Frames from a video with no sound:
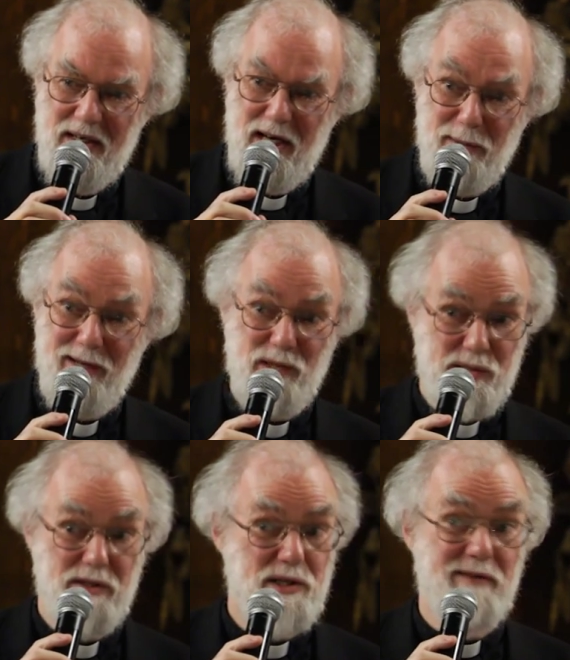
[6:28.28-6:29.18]
I believe
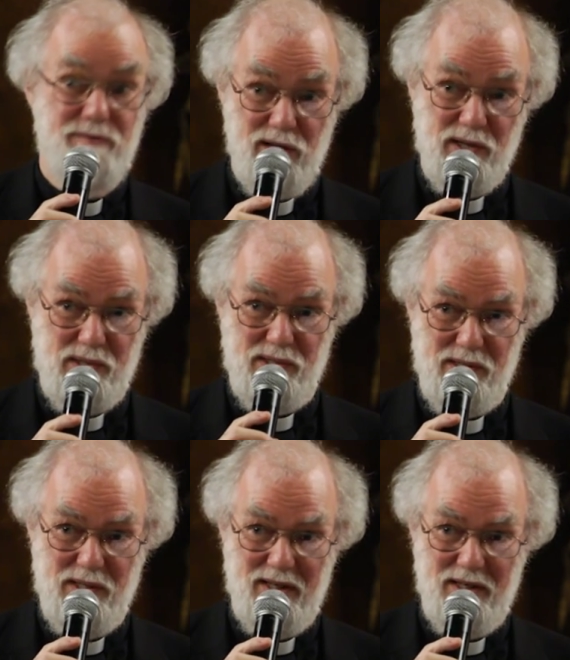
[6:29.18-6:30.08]
it's a diverse
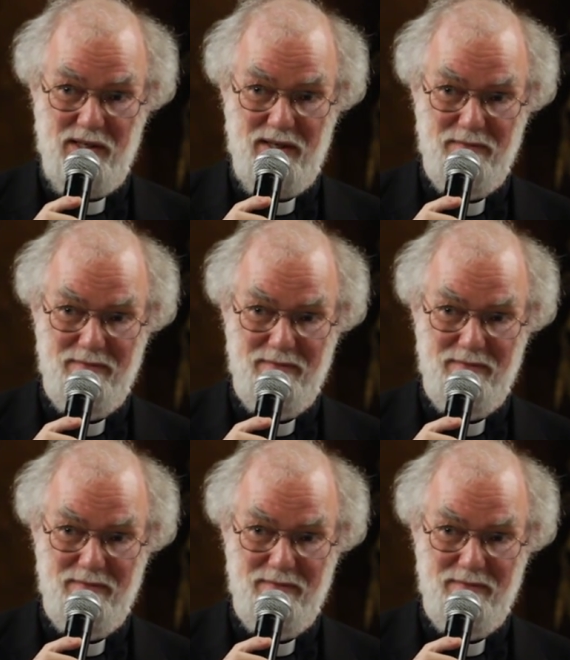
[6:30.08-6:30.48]
society.